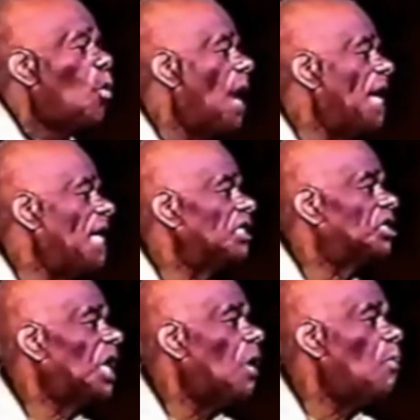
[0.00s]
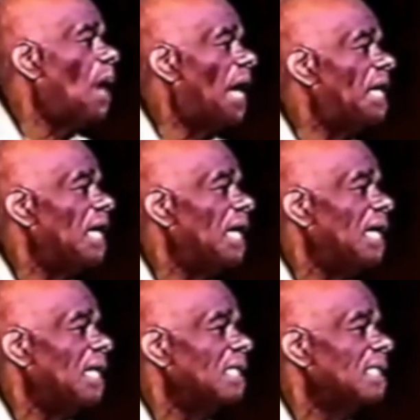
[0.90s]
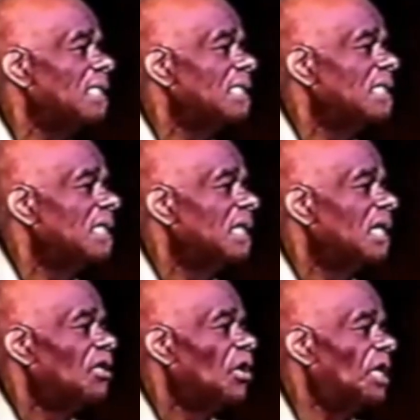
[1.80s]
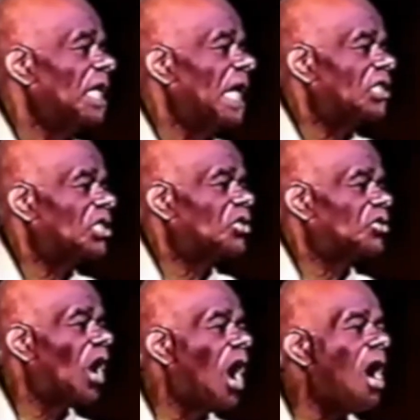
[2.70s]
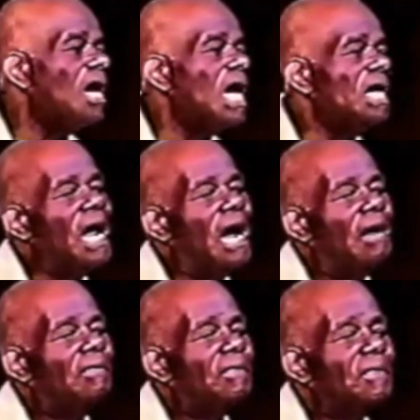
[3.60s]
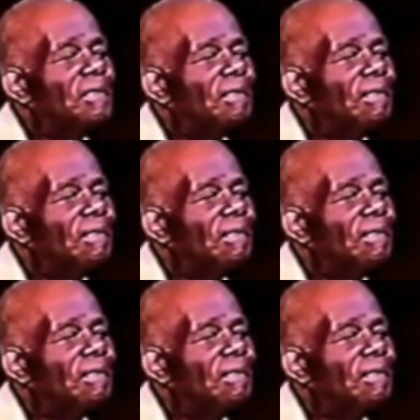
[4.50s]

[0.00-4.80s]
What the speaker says: When is somebody going to get strong enough